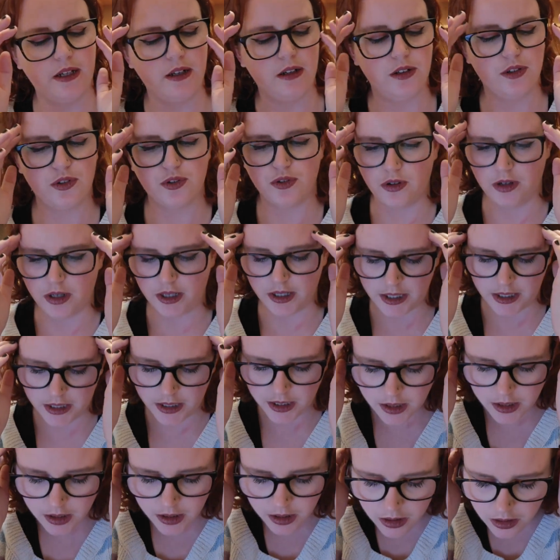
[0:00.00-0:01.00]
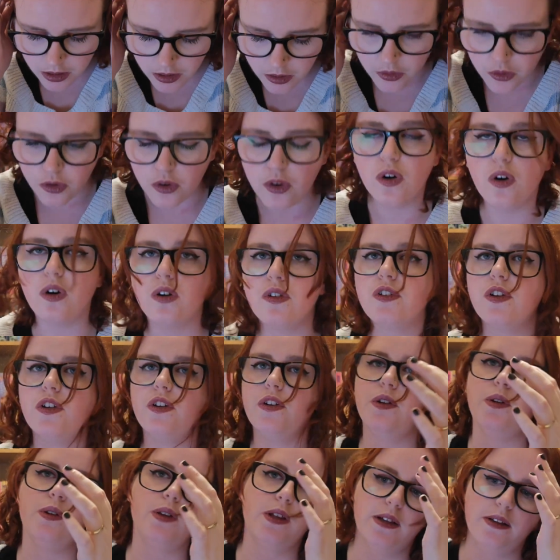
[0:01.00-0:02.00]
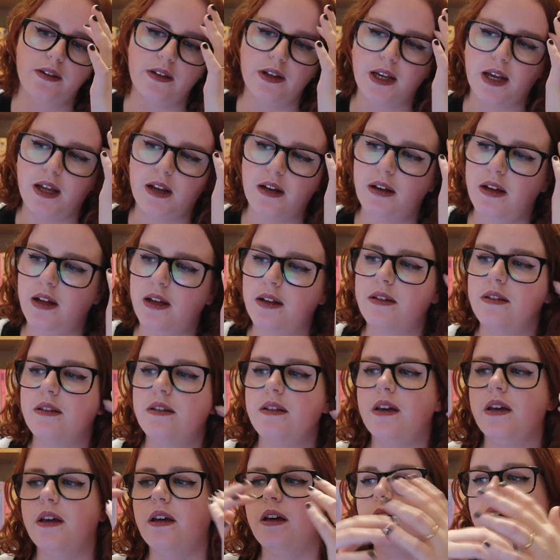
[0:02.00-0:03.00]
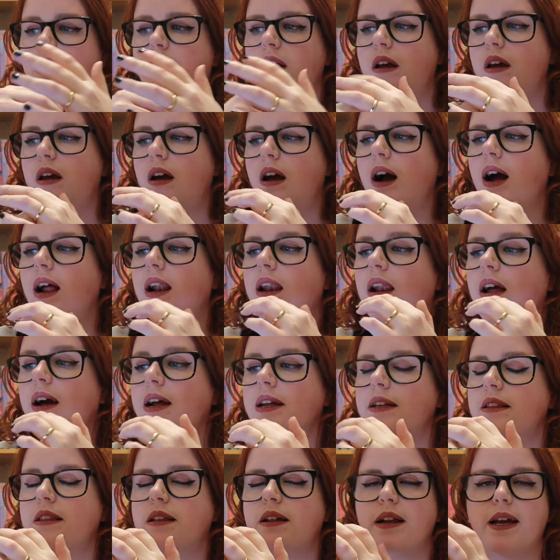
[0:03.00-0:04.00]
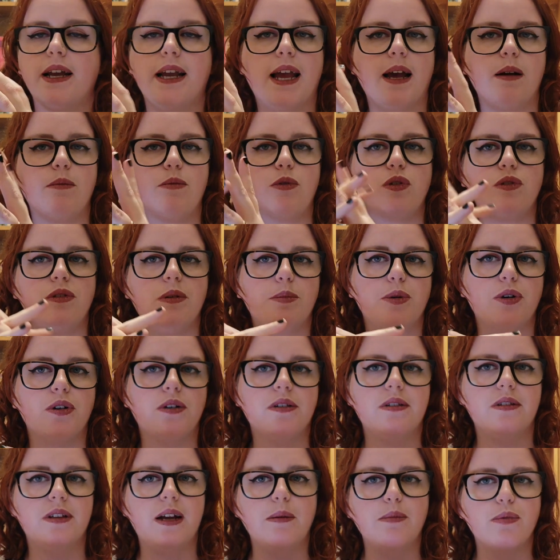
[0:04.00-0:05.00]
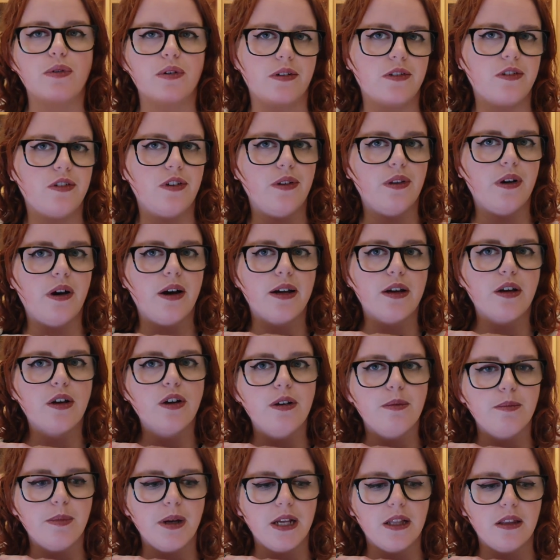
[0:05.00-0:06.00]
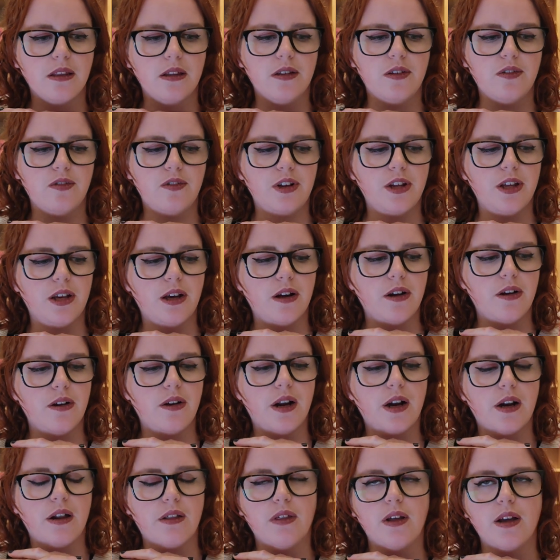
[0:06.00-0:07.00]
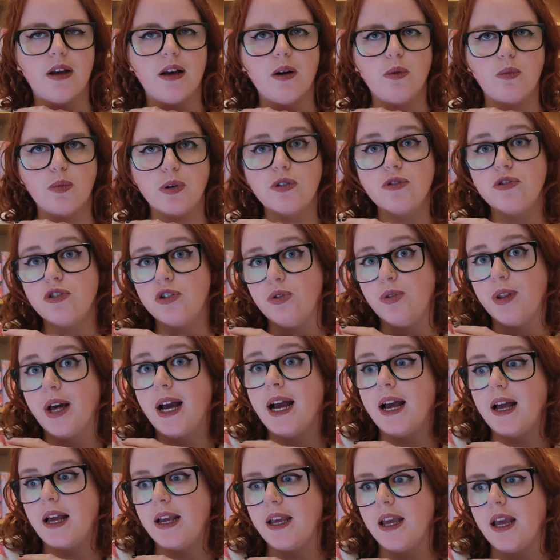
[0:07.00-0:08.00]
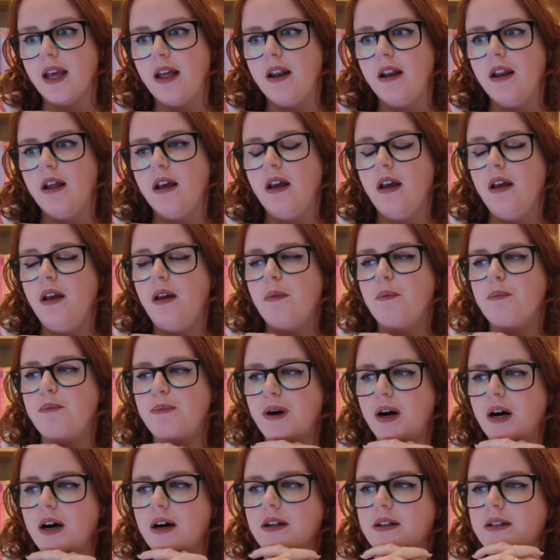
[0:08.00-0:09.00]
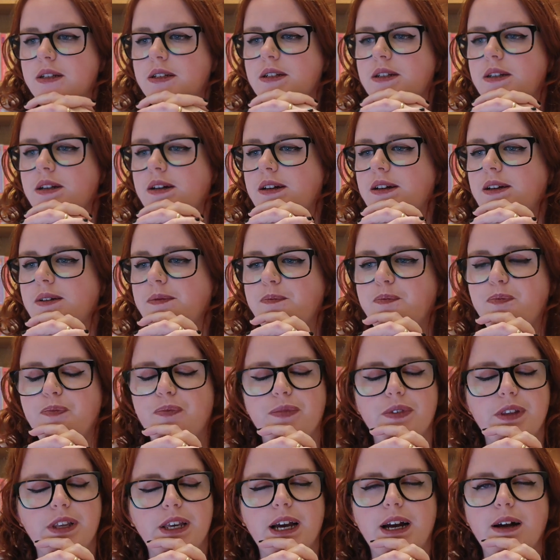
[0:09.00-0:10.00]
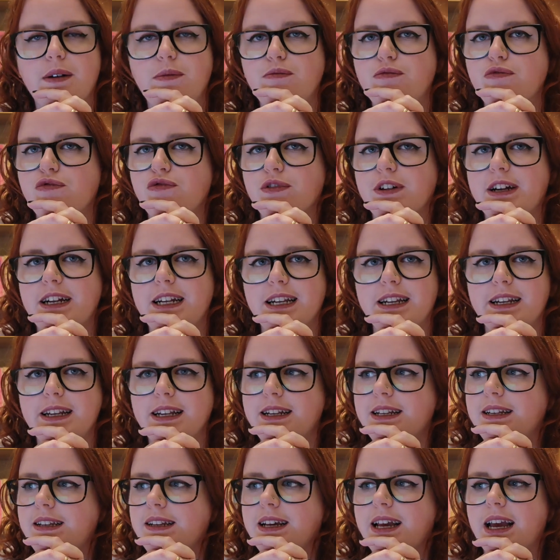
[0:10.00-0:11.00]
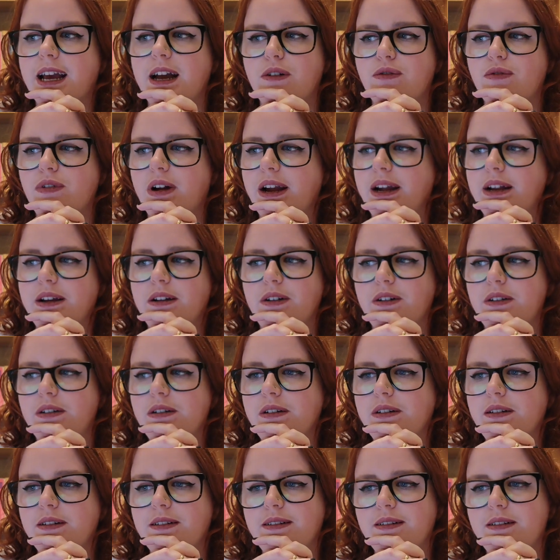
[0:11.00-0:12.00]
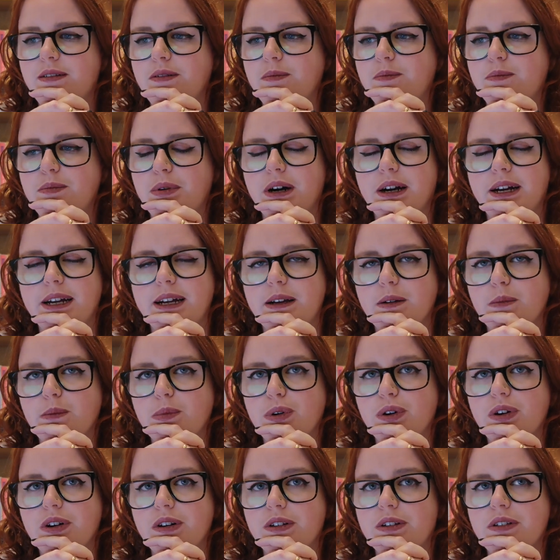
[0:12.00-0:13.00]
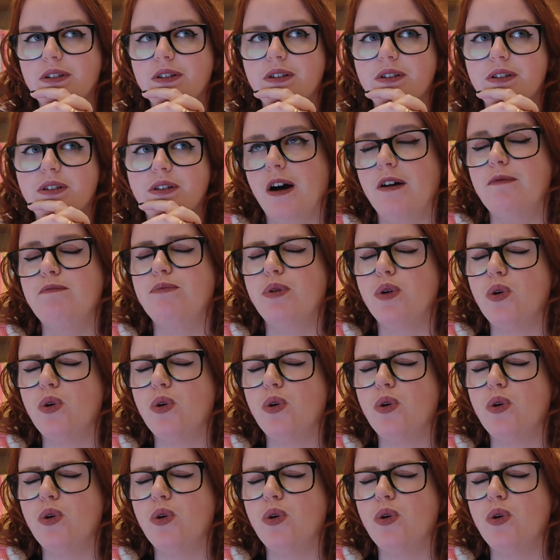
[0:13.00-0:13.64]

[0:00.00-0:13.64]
going to try not to do this again next year. I like that I kept all the books separate so that I could make this video, and I think I will do that again. But yeah, really need to get a rein on buying books. I've